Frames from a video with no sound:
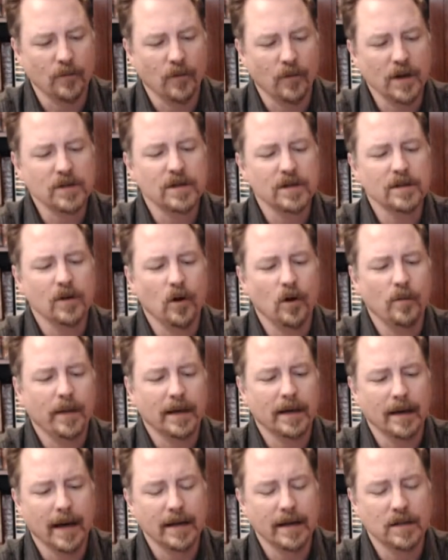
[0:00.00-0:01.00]
rushes home at
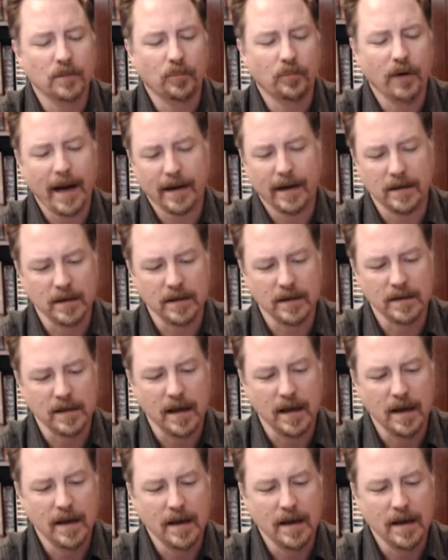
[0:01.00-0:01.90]
night to practice.